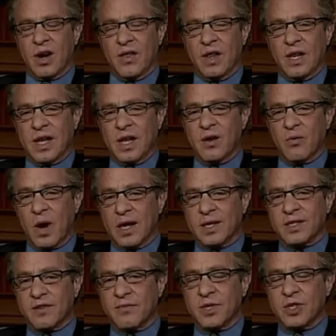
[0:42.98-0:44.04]
the legal rights
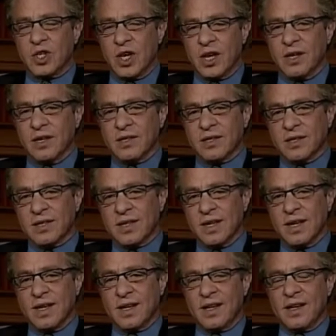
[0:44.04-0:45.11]
of machines,
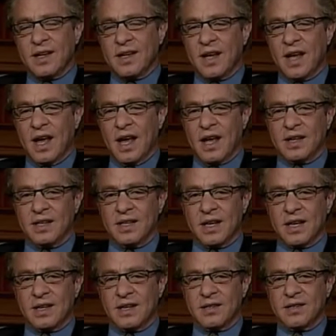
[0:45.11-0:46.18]
and
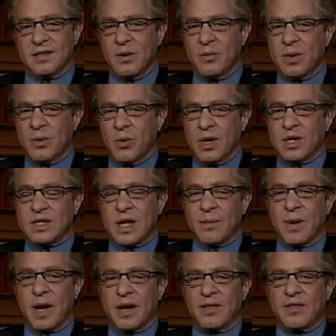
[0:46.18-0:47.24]
uh, nobody worries that
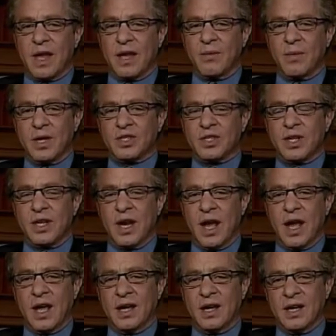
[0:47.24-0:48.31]
about that much
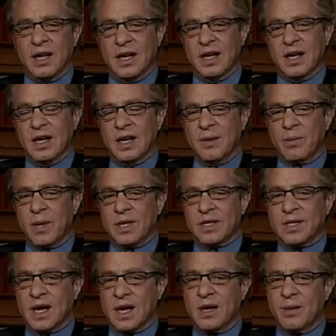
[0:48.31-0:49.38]
today. But it's
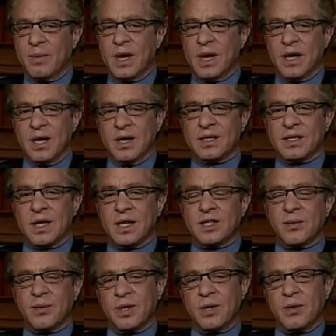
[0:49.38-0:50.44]
not going to be a clear
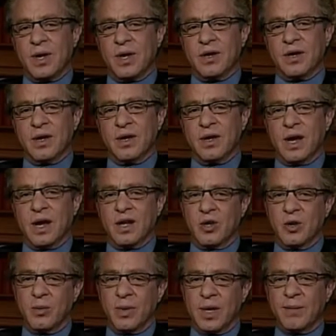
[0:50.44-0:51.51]
distinction between uh,
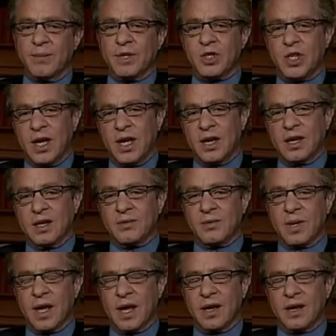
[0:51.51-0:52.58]
human and machine as we
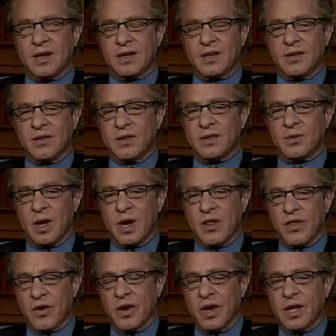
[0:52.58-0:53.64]
get to the
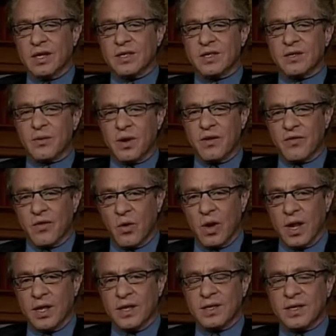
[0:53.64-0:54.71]
2030s and
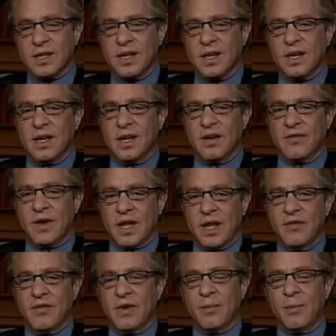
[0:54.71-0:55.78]
2040s. In fact,
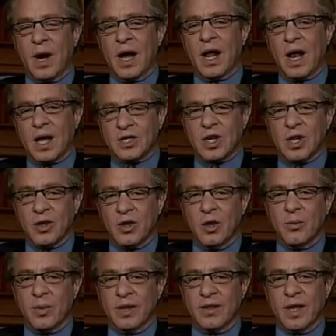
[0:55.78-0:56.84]
even a biological
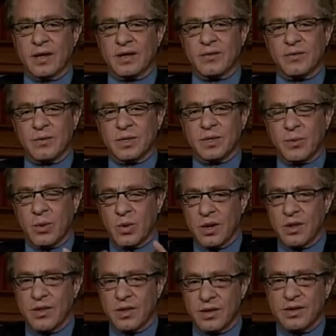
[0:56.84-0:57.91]
human that was born
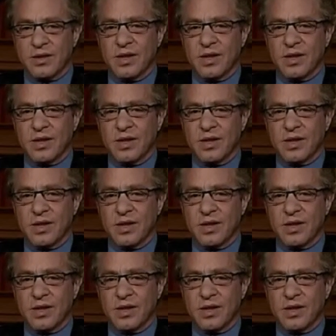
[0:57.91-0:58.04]
in the,